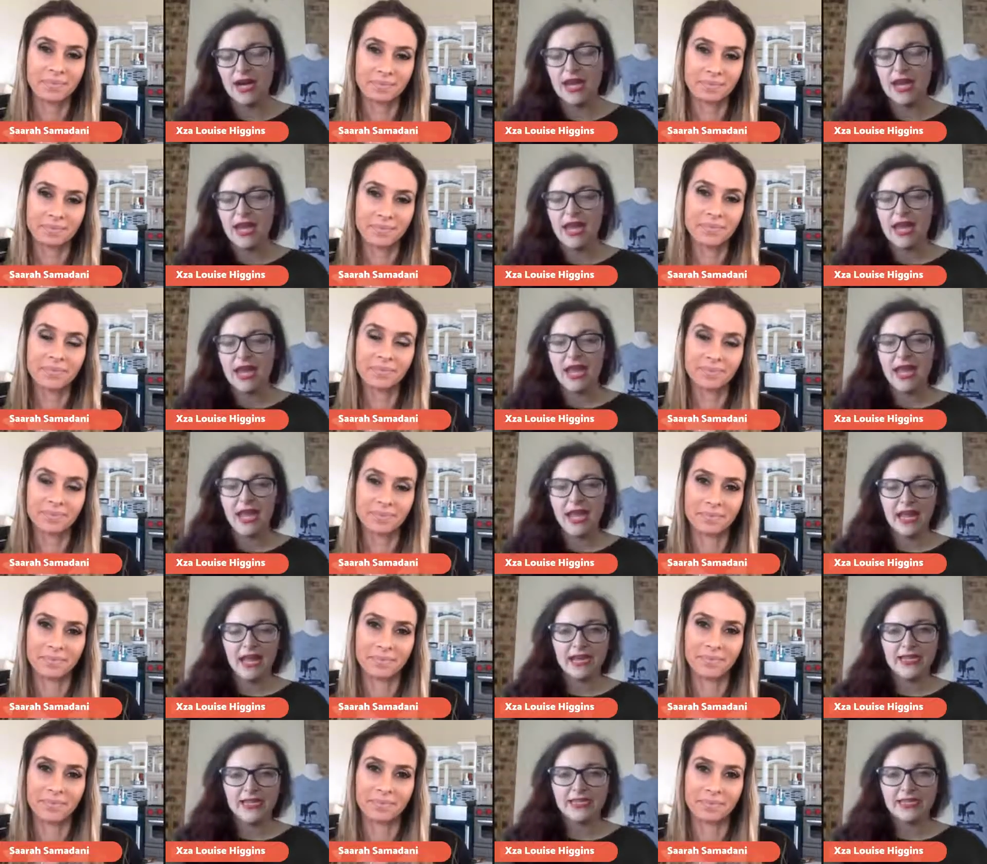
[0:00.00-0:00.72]

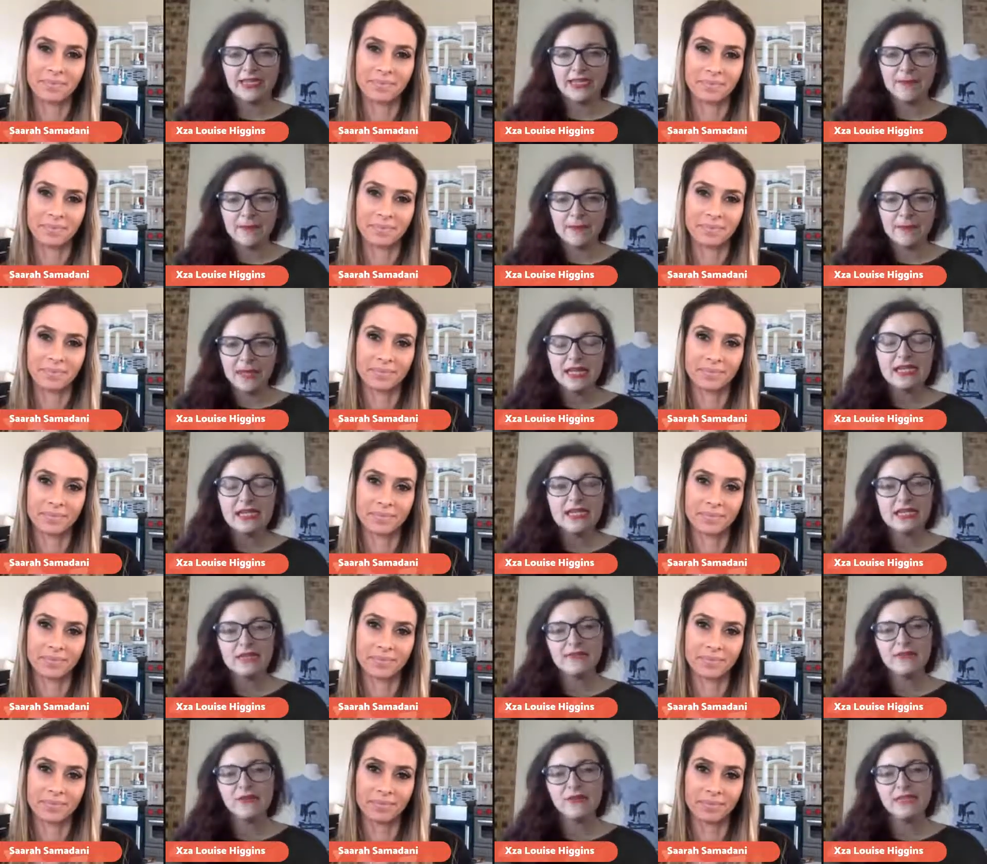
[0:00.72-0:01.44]
Speaker 1: And the big
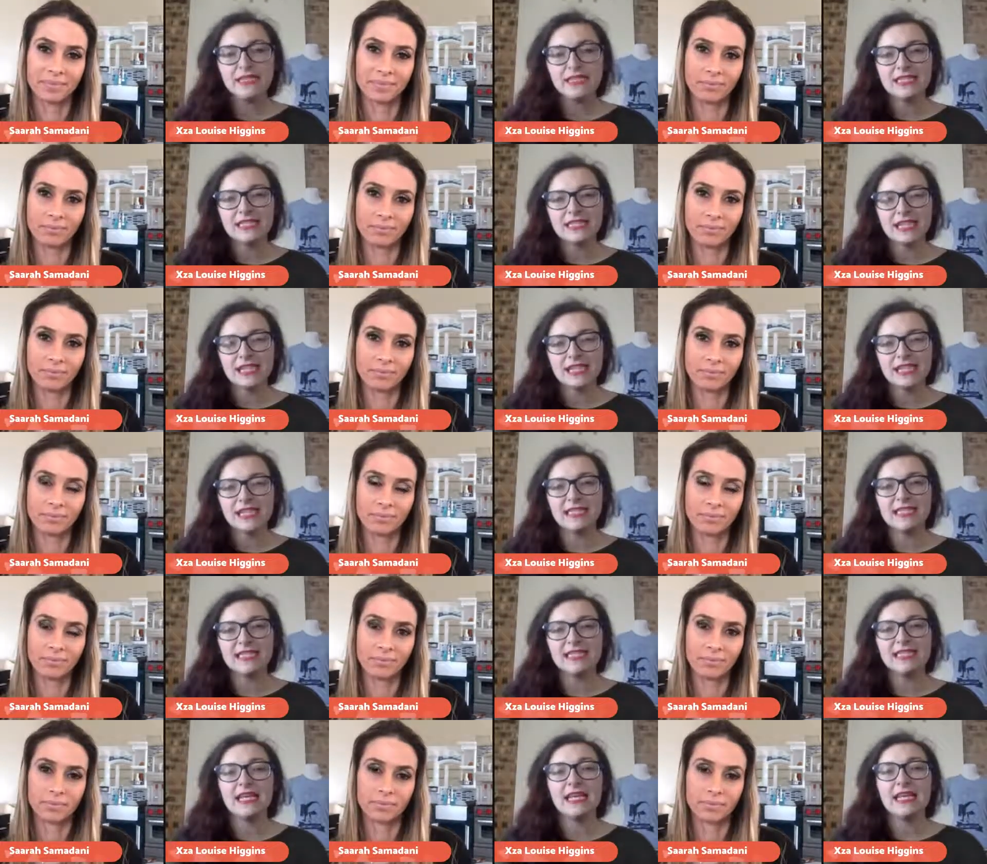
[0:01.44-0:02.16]
difference
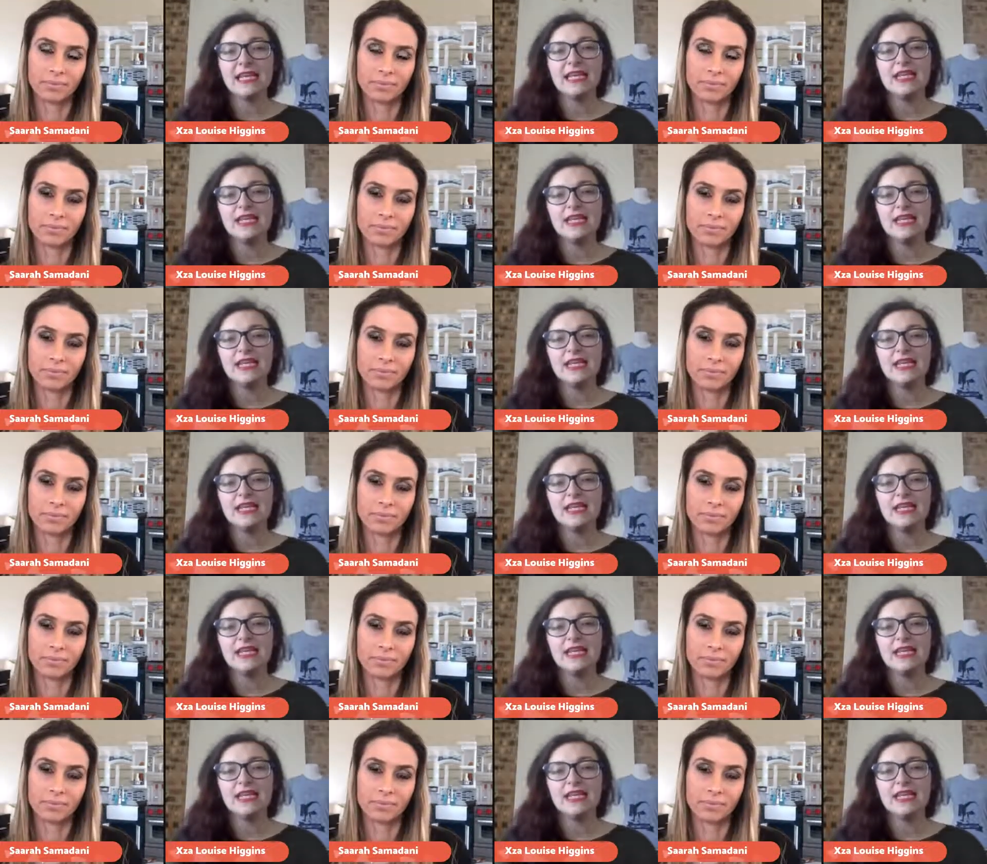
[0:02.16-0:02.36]
is